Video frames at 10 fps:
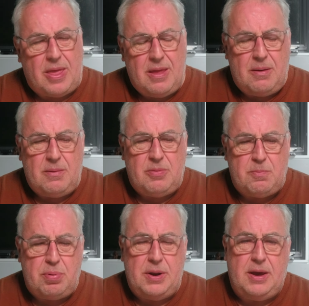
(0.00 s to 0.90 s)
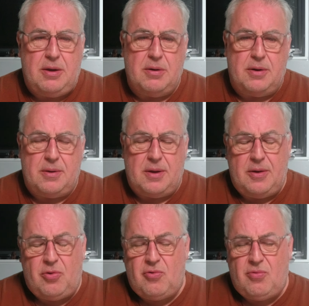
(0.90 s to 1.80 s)
I was pretty good.
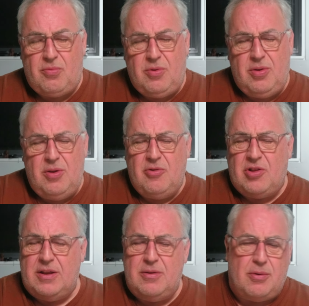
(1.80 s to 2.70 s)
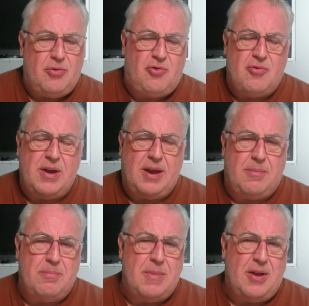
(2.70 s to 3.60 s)
I usually not
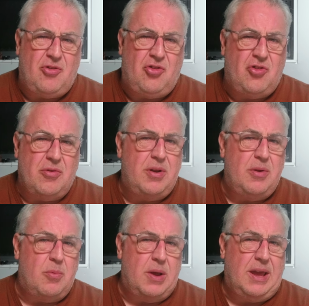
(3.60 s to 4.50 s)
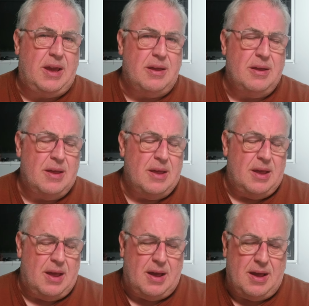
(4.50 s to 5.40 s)
drink much during the week,
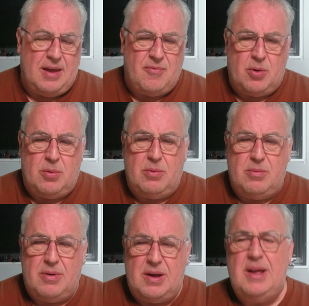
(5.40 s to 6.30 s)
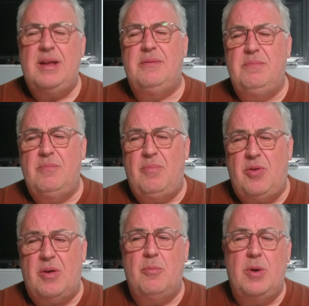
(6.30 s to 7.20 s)
if at all. I had
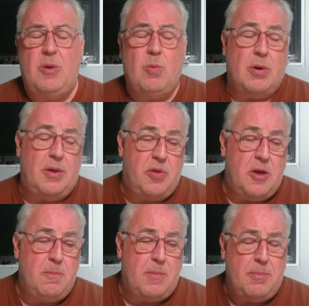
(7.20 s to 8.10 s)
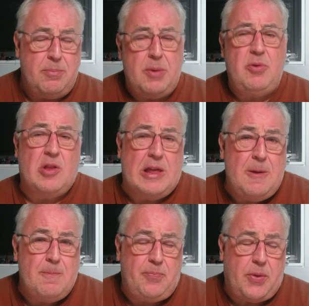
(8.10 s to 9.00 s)
some weeks where I did, but
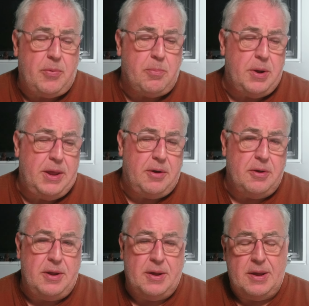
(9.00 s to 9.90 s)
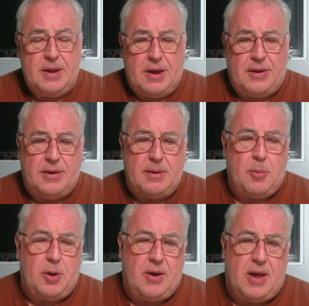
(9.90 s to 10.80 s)
mostly I was pretty good. And then I
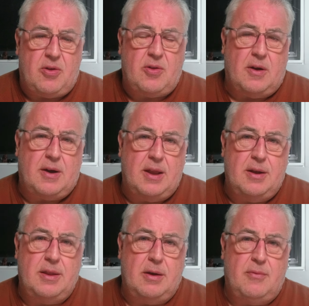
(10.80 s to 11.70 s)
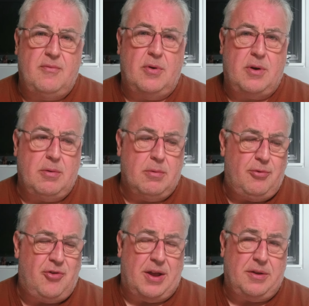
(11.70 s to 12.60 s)
might get stuck into the old vodka or
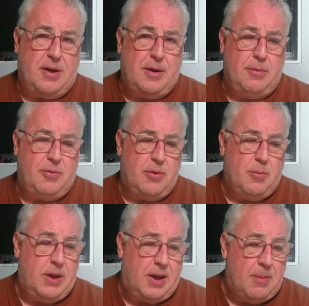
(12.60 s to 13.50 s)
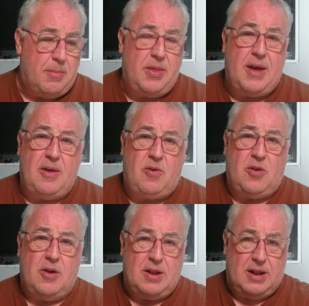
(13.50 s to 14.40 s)
Jack Daniels at the weekend. But that is
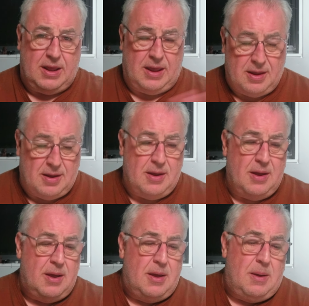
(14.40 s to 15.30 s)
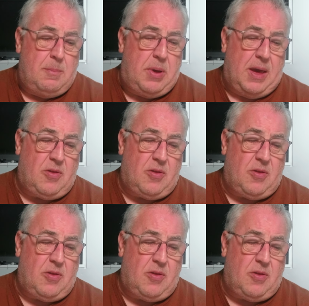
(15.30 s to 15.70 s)
certainly picked